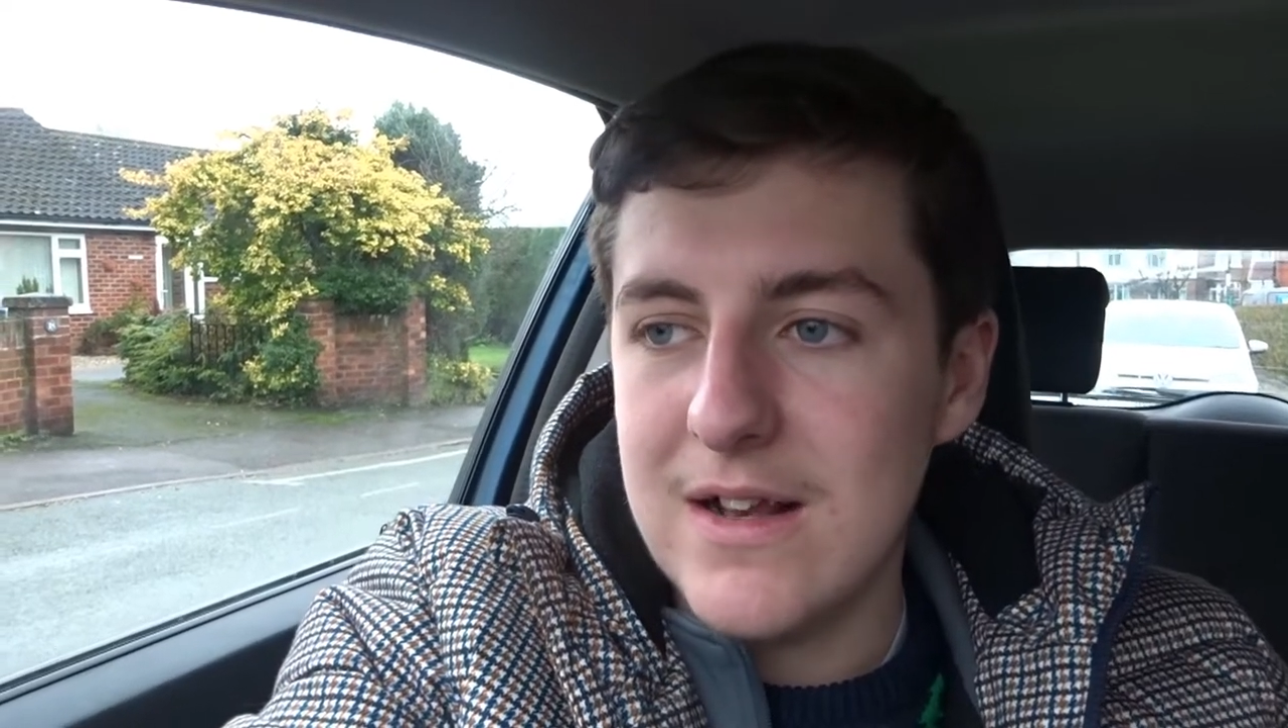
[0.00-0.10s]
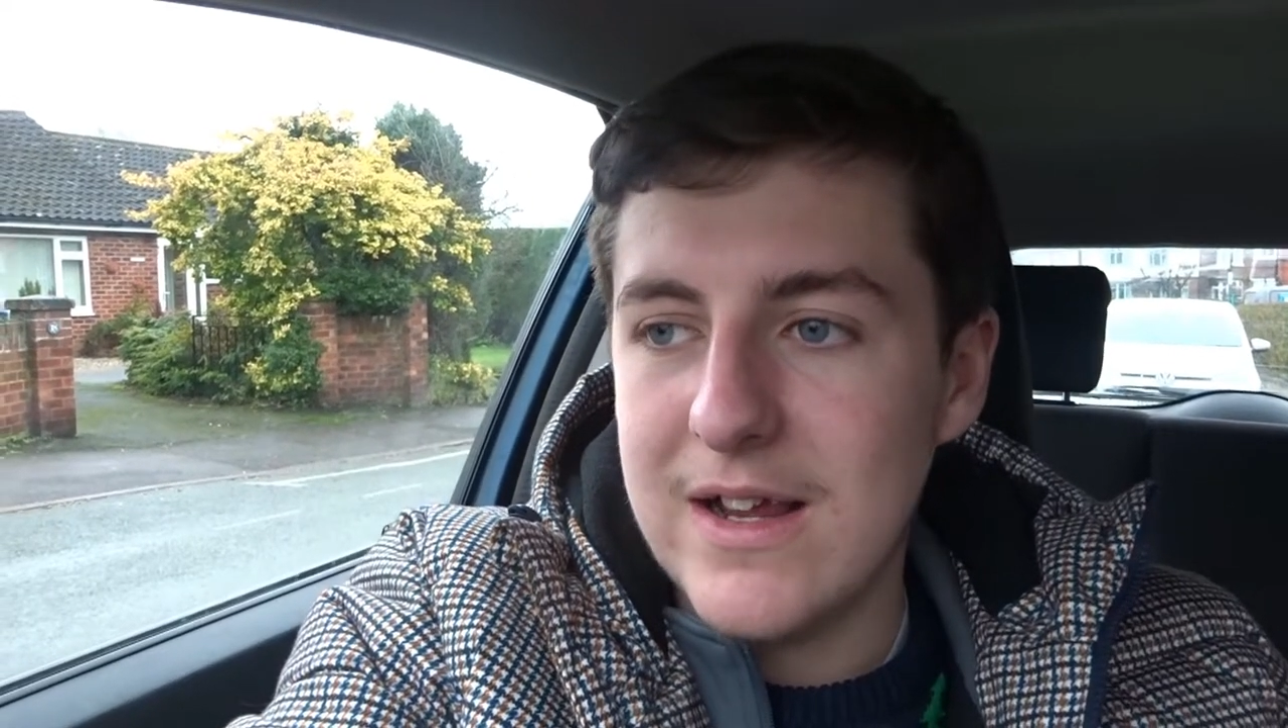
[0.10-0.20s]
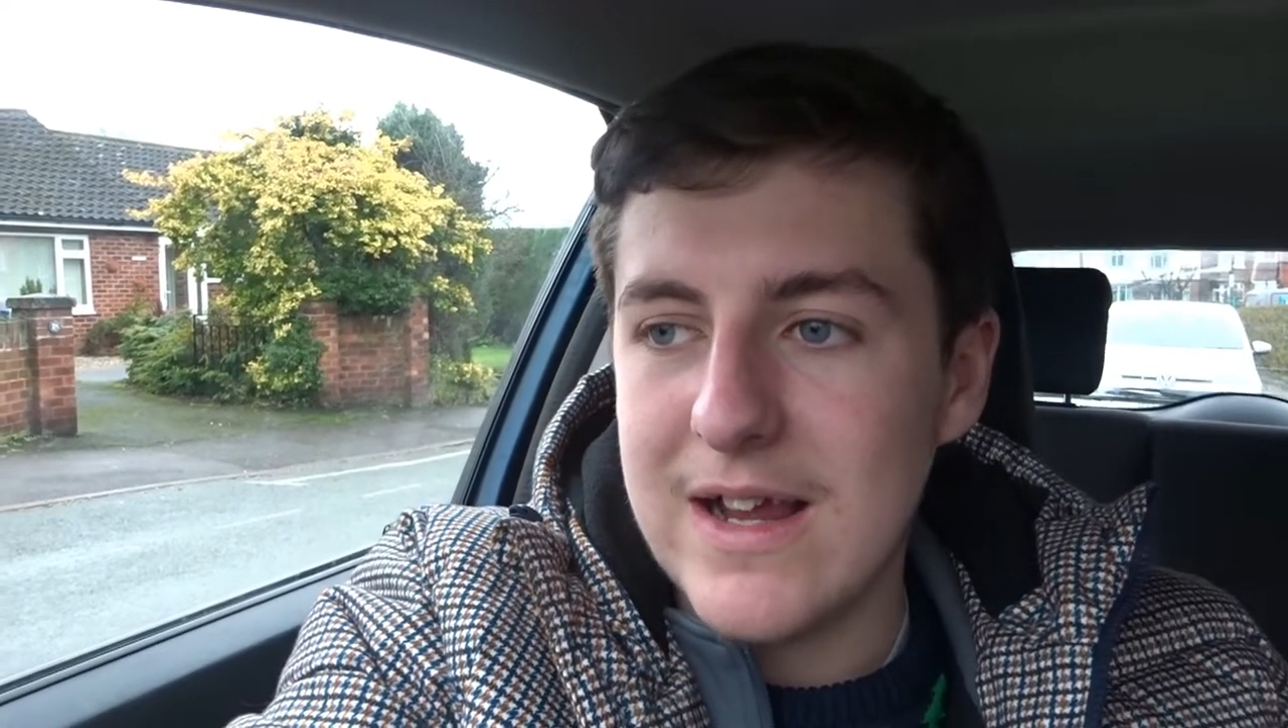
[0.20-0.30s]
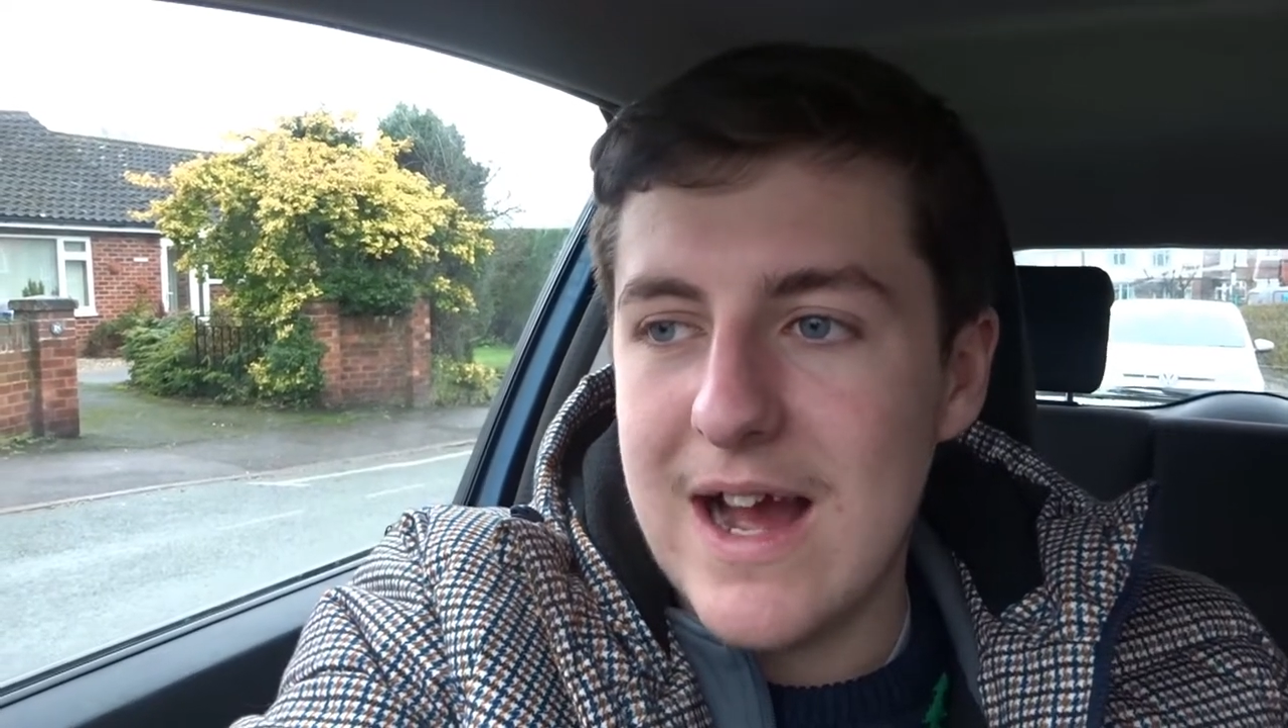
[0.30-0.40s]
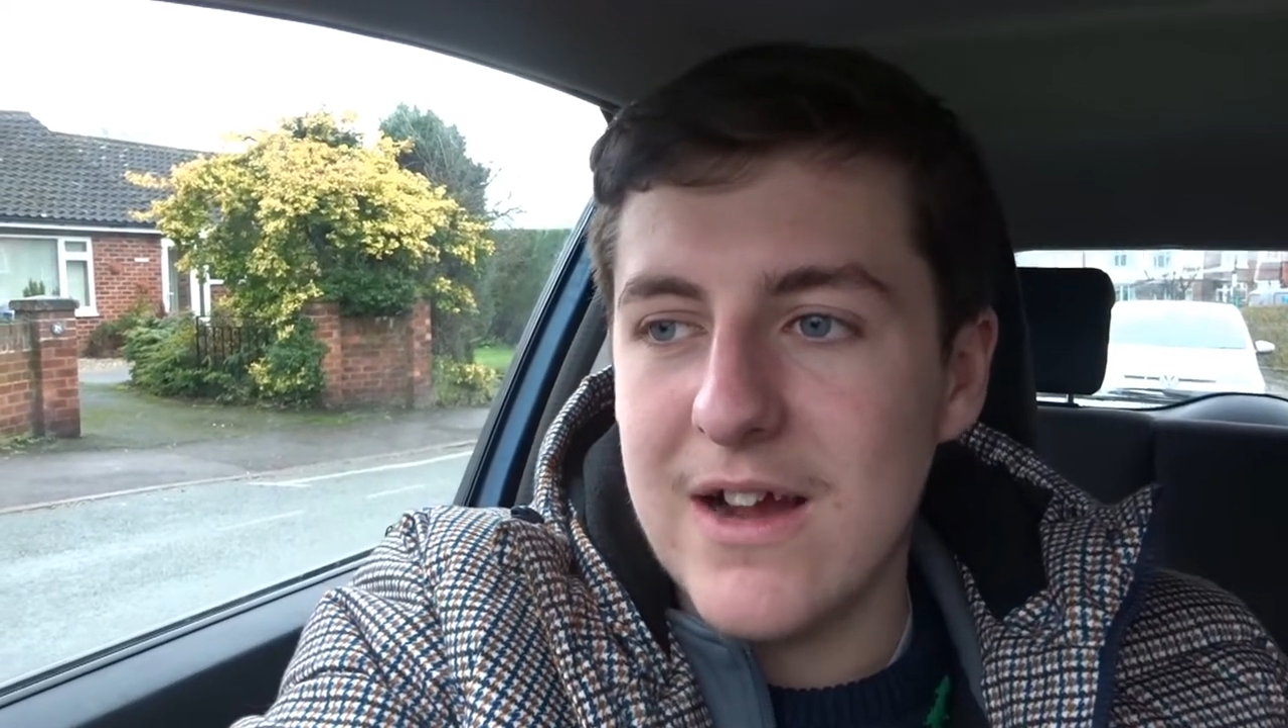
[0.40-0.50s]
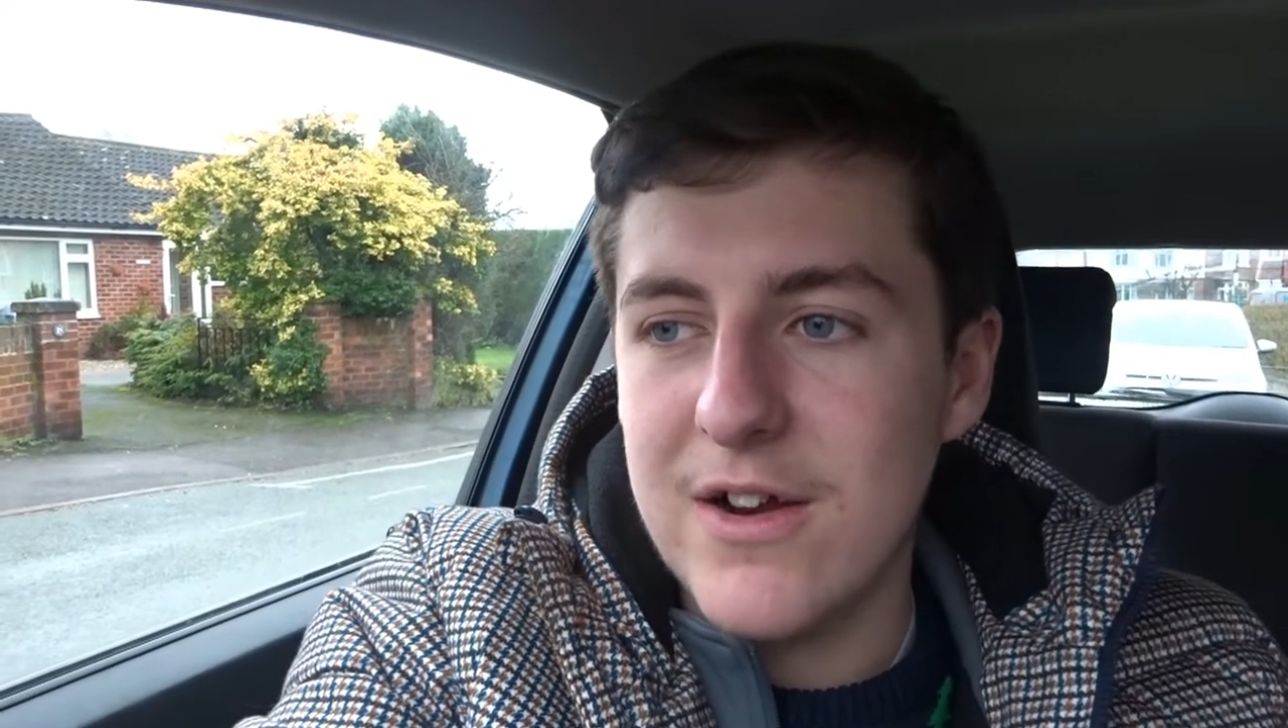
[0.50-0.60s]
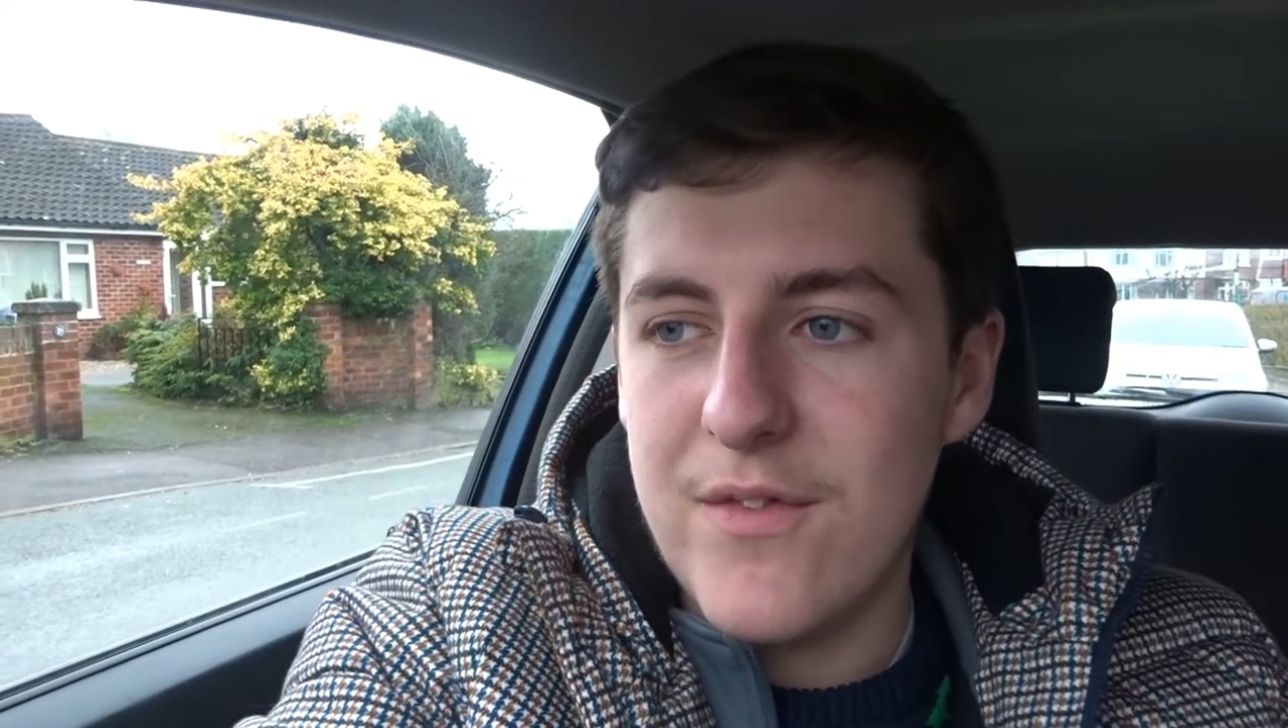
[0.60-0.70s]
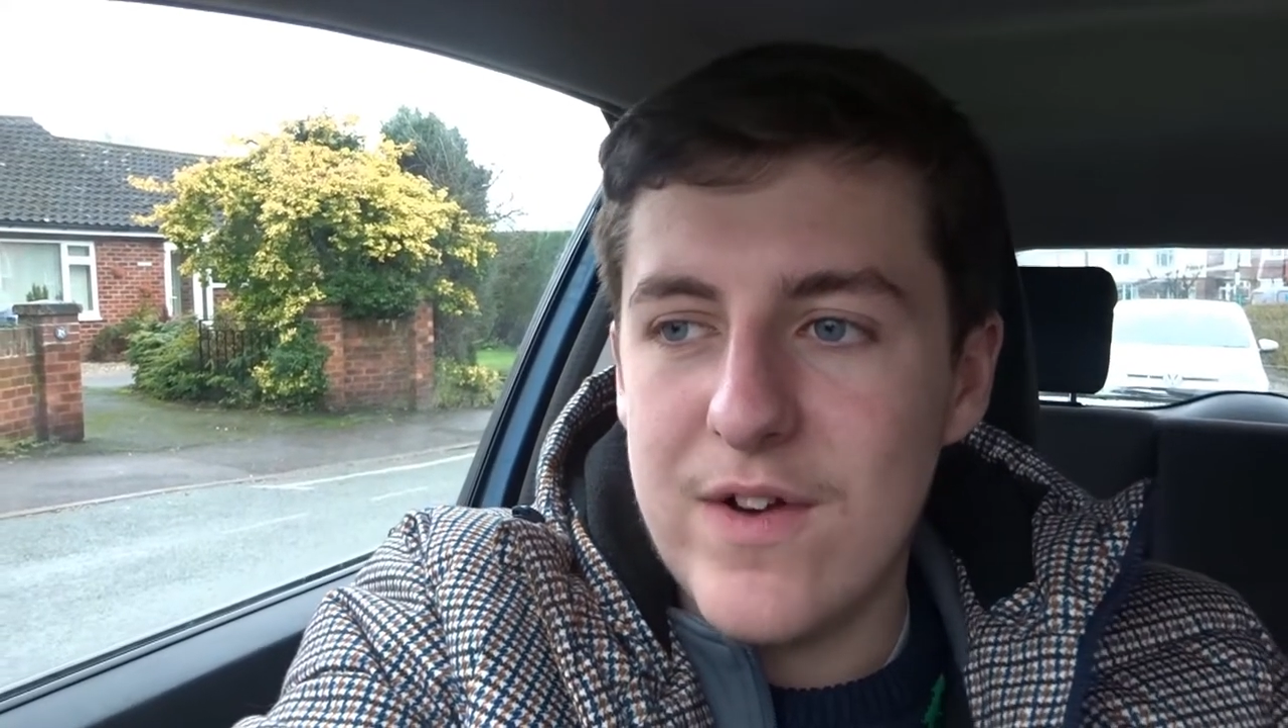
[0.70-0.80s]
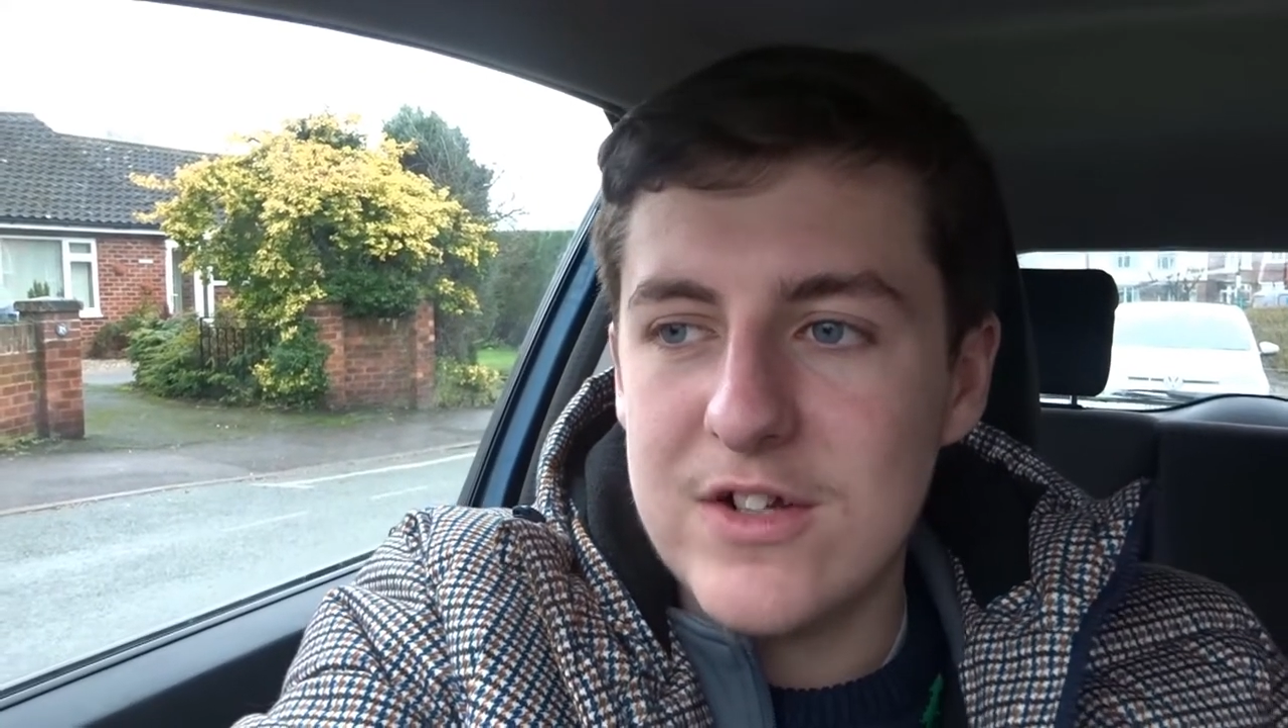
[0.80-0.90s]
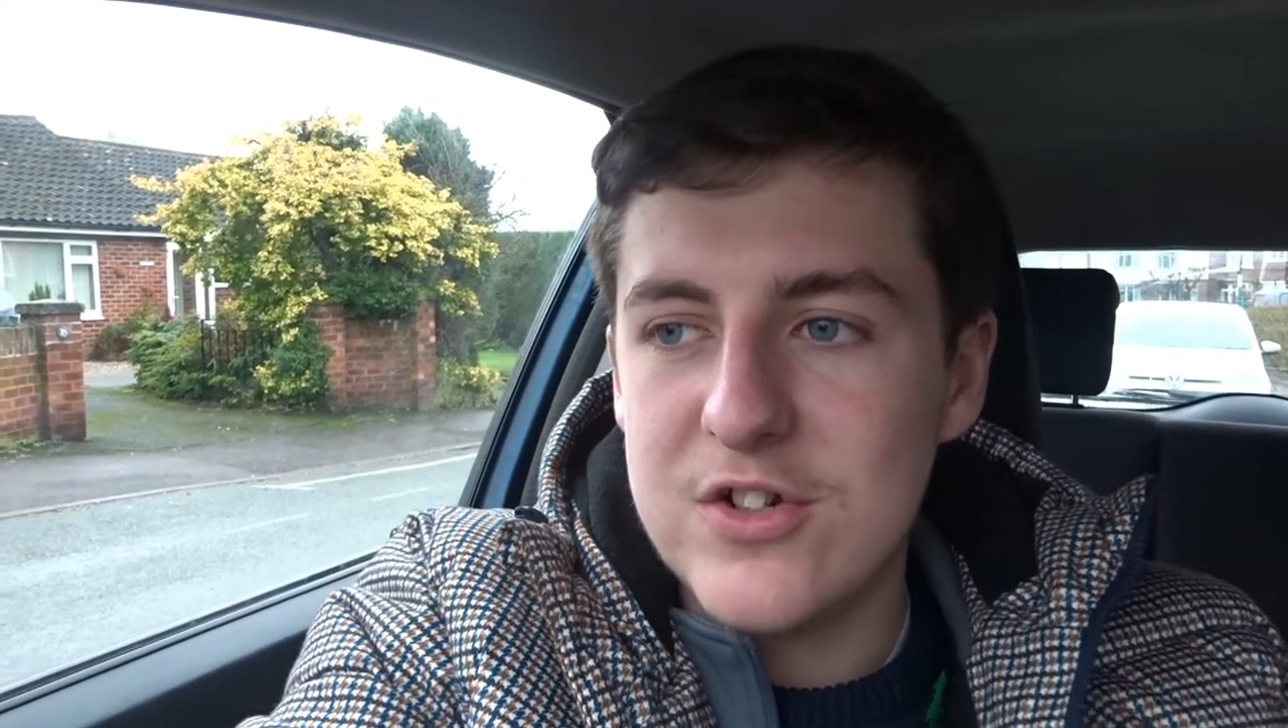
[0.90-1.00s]
like our kind
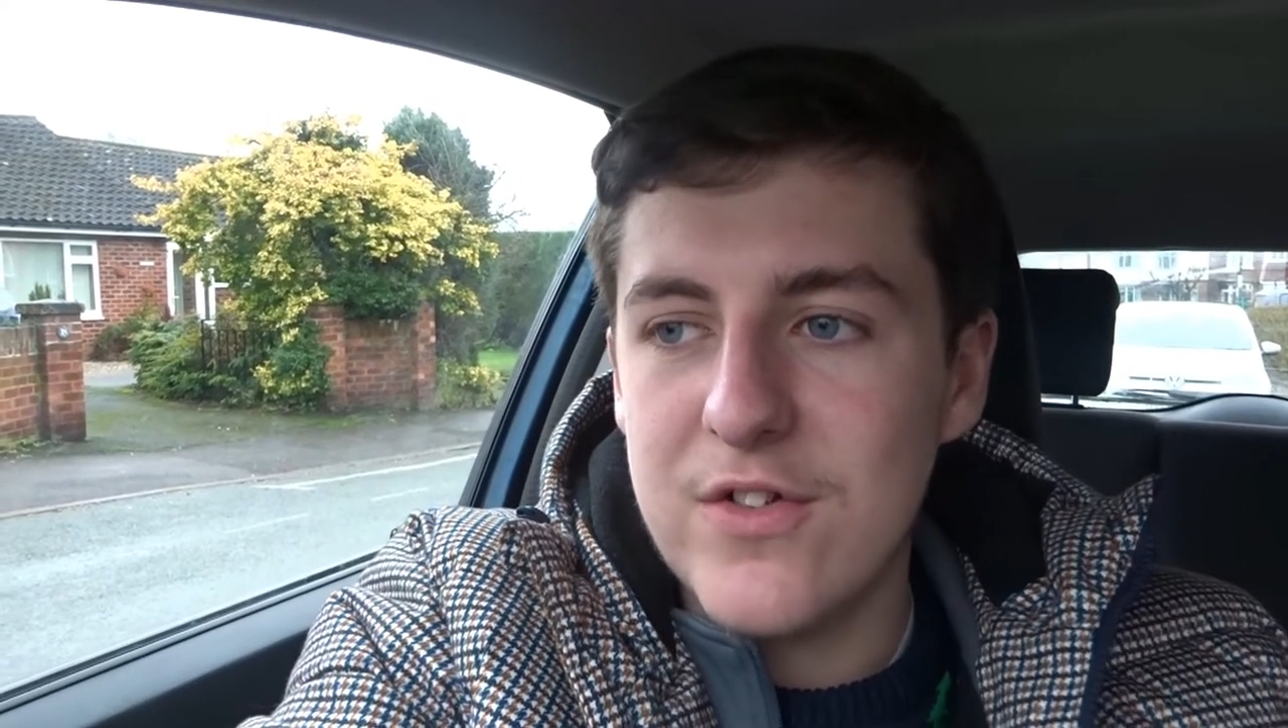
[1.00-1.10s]
of friendship